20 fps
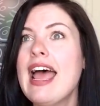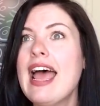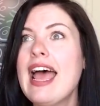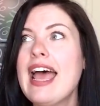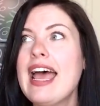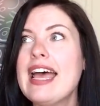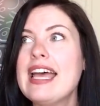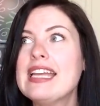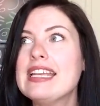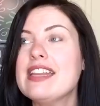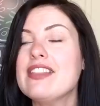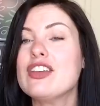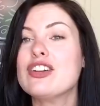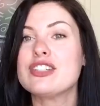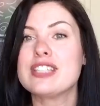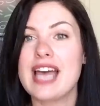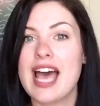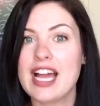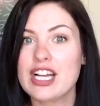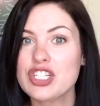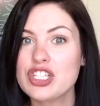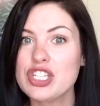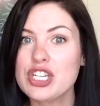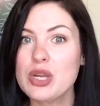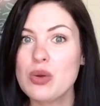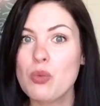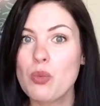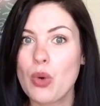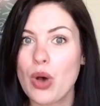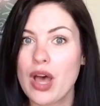and there's
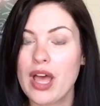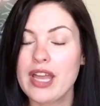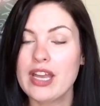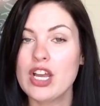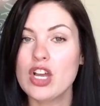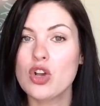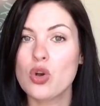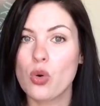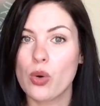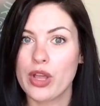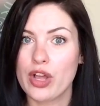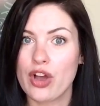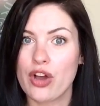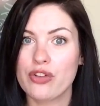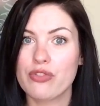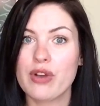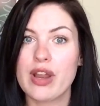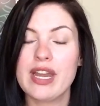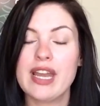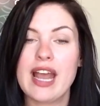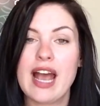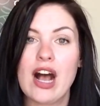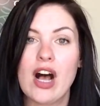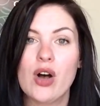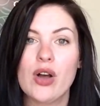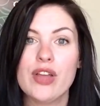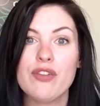actually one going on right now.